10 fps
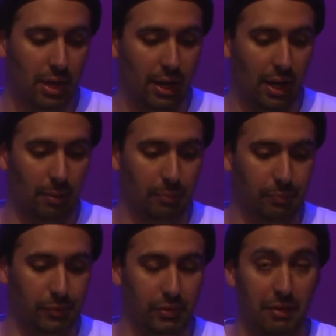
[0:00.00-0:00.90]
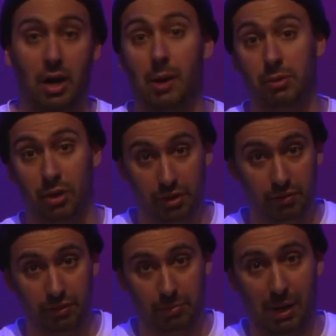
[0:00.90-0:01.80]

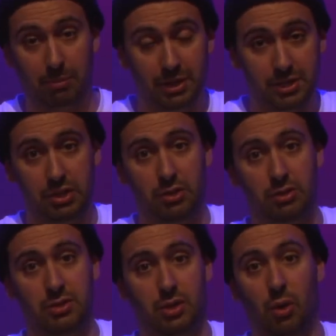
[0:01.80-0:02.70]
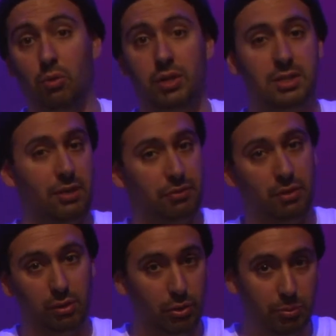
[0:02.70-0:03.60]
uploaded for the public to use all these
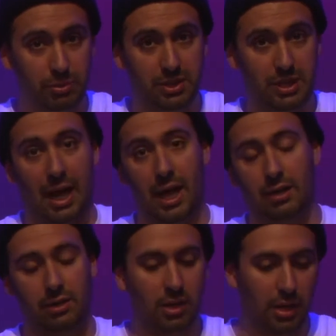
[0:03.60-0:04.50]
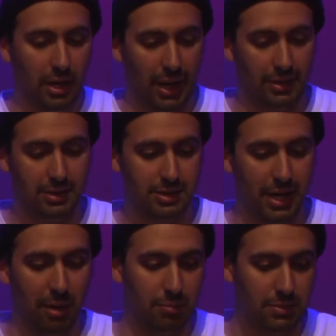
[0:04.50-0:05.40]
different loops and
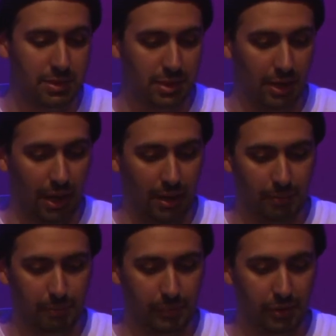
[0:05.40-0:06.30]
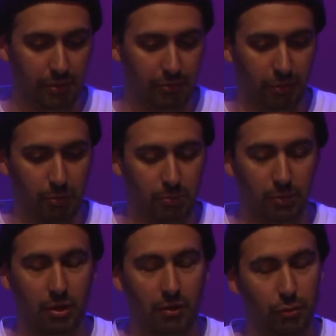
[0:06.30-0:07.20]
stems
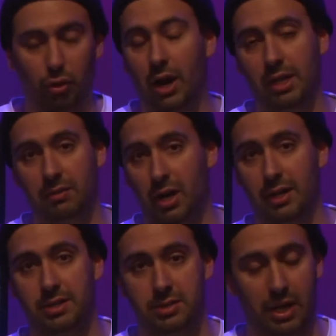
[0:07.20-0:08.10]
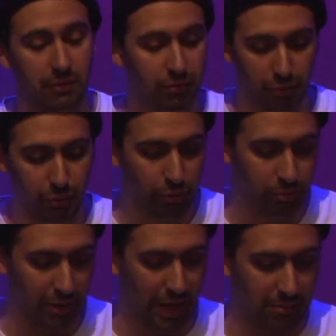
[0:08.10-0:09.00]
from a variety of artists like
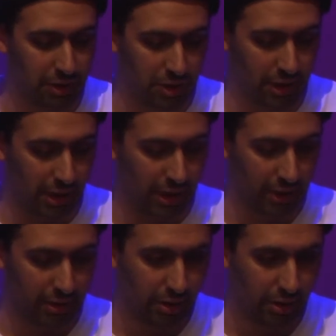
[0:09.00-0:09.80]
Flume, Amy Shark,